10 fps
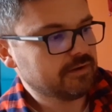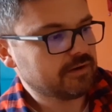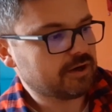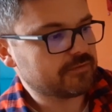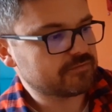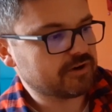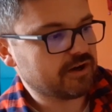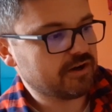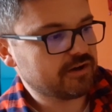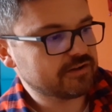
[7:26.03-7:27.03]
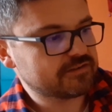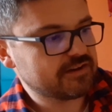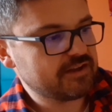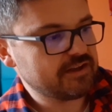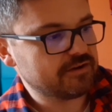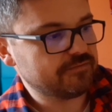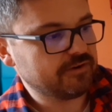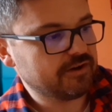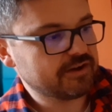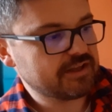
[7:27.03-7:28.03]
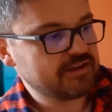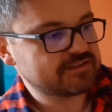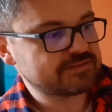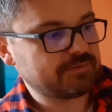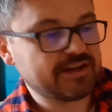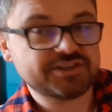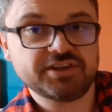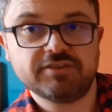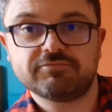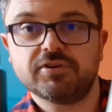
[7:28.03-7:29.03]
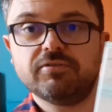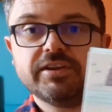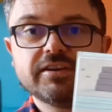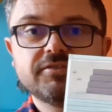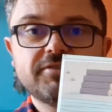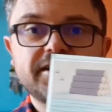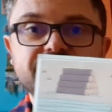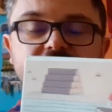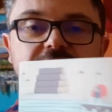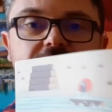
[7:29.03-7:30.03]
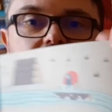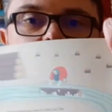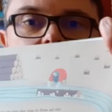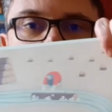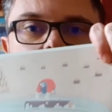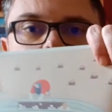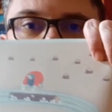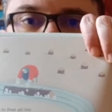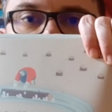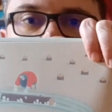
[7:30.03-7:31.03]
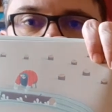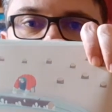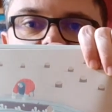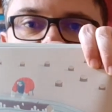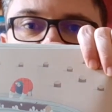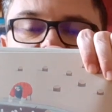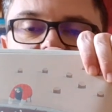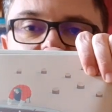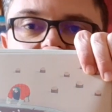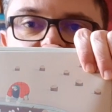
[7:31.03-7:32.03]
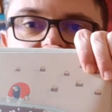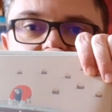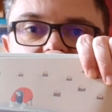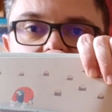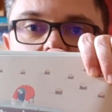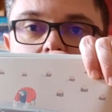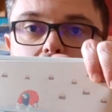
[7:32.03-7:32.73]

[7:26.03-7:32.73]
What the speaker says: After a hard day of lugging, splashing, rolling and crashing, and what's at the end of the stream?